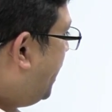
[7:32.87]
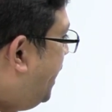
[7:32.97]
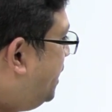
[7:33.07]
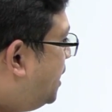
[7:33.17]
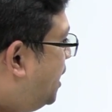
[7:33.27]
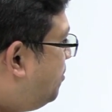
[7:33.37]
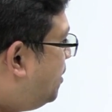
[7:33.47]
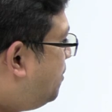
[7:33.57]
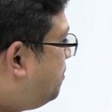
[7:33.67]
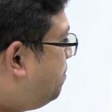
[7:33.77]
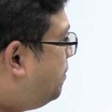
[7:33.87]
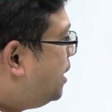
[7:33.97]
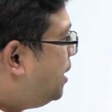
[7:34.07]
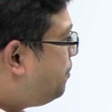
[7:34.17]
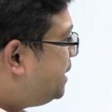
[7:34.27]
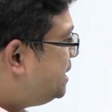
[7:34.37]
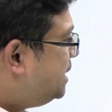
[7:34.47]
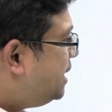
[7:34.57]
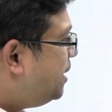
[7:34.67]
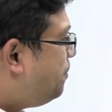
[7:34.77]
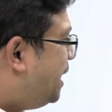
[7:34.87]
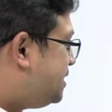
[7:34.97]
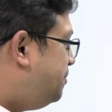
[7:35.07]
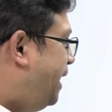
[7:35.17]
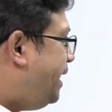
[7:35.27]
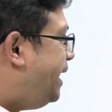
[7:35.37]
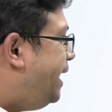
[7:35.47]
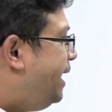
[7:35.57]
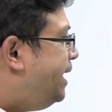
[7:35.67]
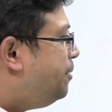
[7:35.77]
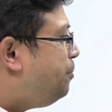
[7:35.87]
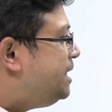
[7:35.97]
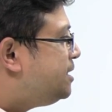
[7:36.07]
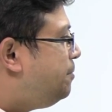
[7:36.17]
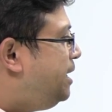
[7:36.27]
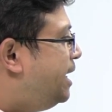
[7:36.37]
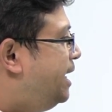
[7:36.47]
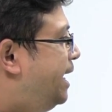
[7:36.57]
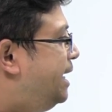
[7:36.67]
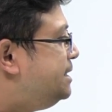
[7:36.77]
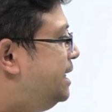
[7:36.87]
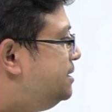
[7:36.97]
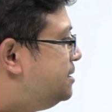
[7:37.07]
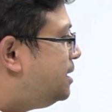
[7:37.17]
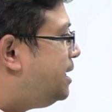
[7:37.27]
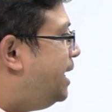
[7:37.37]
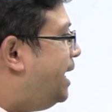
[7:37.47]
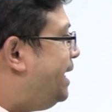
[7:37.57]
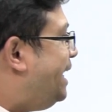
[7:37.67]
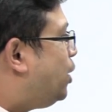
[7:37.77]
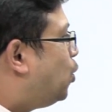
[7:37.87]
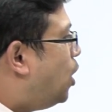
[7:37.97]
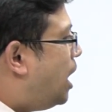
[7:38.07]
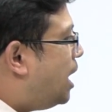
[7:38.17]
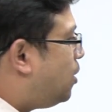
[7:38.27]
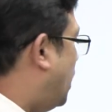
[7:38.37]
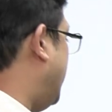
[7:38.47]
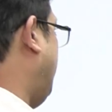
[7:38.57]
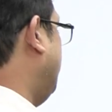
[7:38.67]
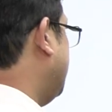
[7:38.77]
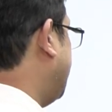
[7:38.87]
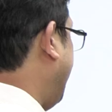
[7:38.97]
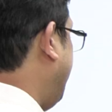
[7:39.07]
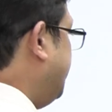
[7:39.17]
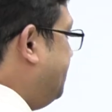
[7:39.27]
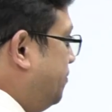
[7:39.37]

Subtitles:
In the above represented plasmid, an alien piece of DNA is inserted at ECO-R1 site.